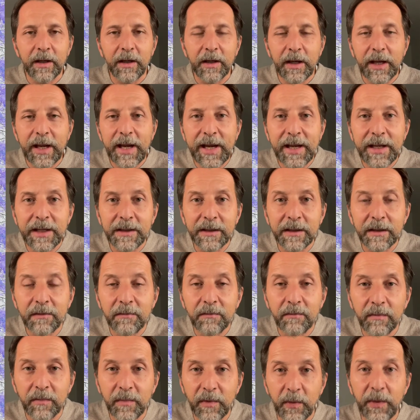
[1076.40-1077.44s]
has
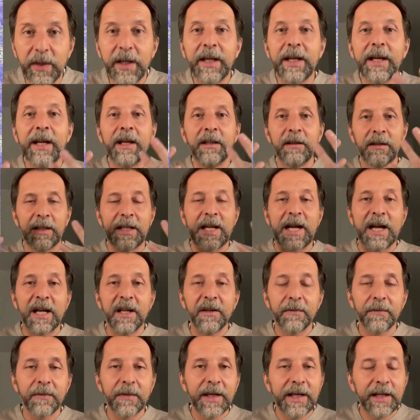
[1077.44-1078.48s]
regained
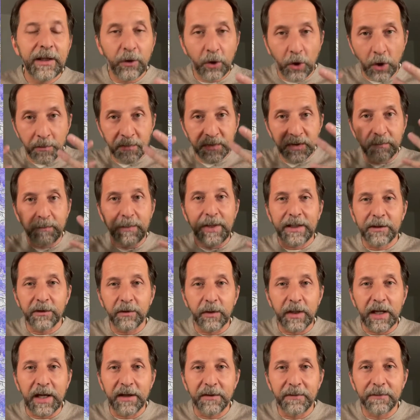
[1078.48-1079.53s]
life and comes back to
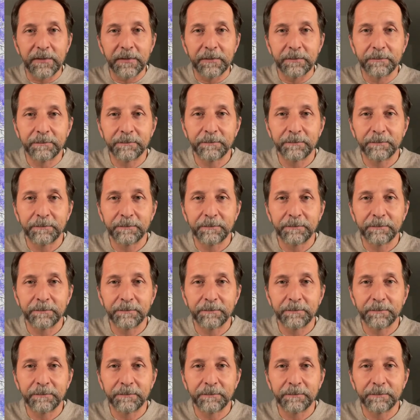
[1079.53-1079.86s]
life.